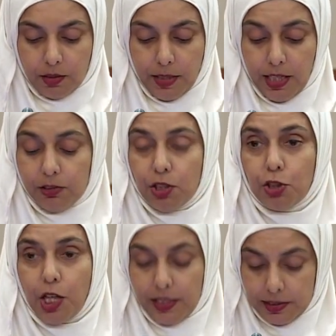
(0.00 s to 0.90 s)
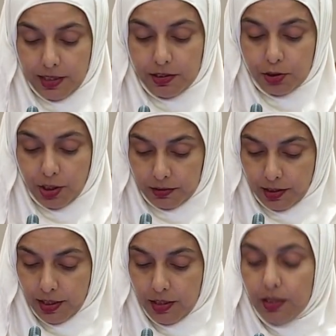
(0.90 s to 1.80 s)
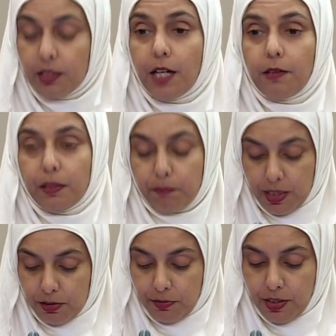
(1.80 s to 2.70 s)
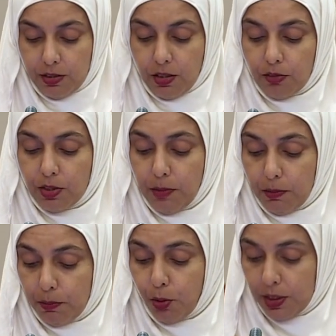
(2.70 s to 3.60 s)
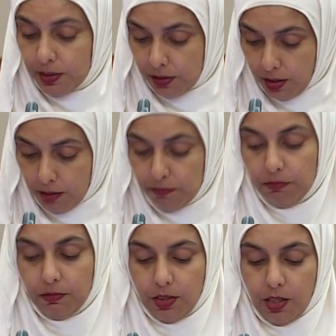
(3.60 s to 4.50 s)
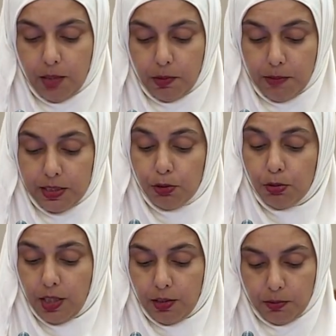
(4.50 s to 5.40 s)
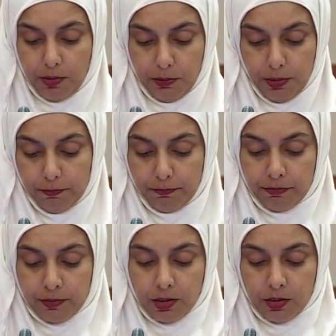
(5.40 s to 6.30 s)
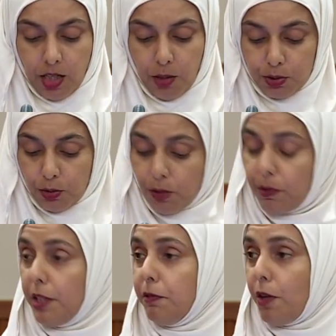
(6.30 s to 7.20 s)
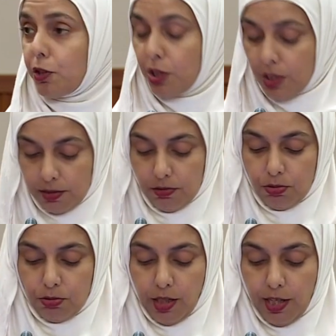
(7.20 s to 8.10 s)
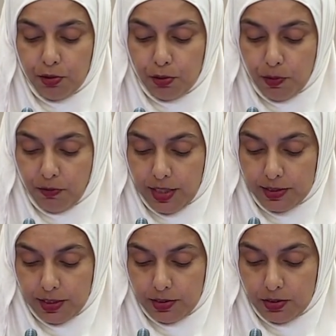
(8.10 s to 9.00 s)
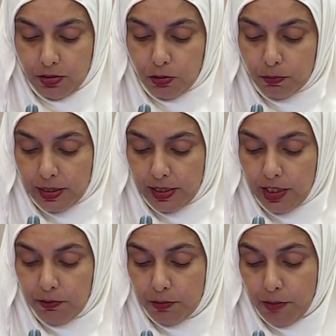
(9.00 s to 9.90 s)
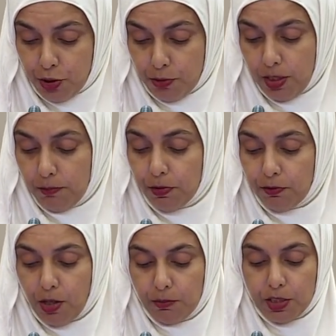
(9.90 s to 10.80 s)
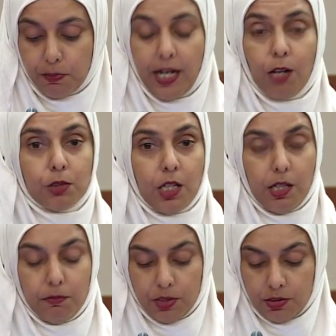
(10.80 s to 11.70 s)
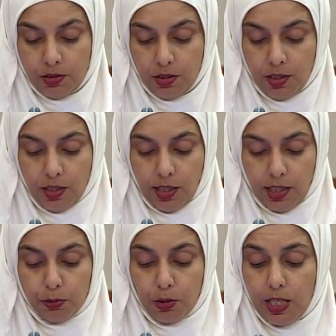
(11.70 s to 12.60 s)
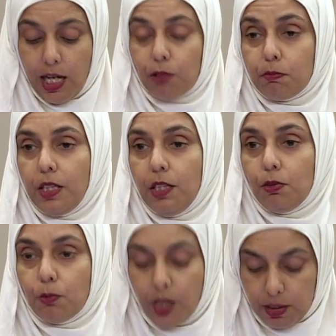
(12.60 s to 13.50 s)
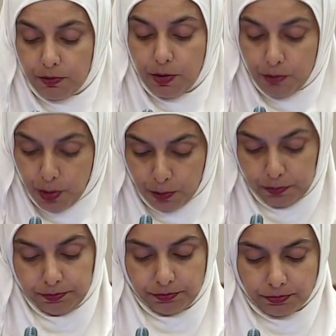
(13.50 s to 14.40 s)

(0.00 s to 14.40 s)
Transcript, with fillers: My eldest child attended childcare, a direct benefit of the baby bonus scheme, and my mother took care of the baby. I was also very fortunate to have supervisors who believe in measuring performance by outcomes and who allowed me to work from home.